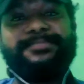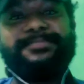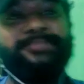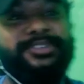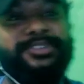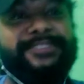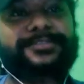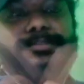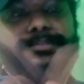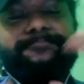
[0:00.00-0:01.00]

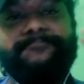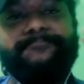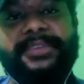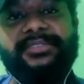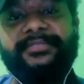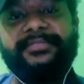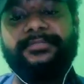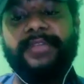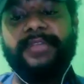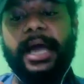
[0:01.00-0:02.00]
beautiful
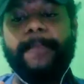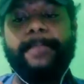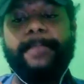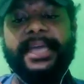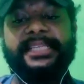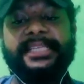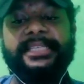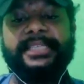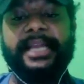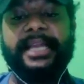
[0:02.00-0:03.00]
beautiful, amazing,
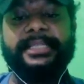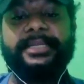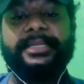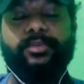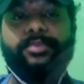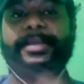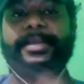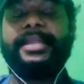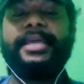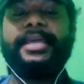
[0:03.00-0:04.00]
talented woman.
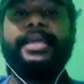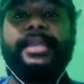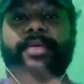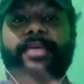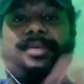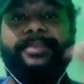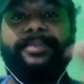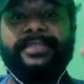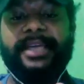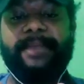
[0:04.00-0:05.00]
Now, when I'm
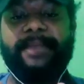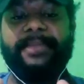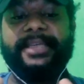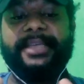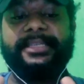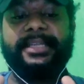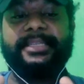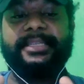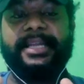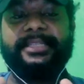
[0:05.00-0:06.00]
saying amazing and
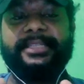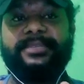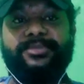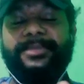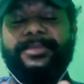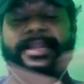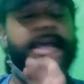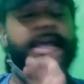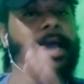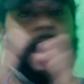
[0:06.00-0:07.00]
talented woman,
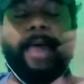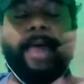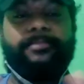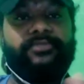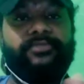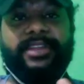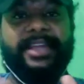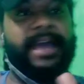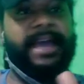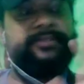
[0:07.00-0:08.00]
I'm
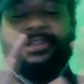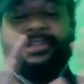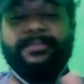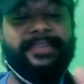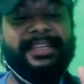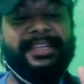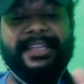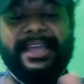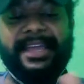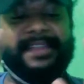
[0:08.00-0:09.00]
really, I really mean
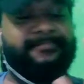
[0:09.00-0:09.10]
it. And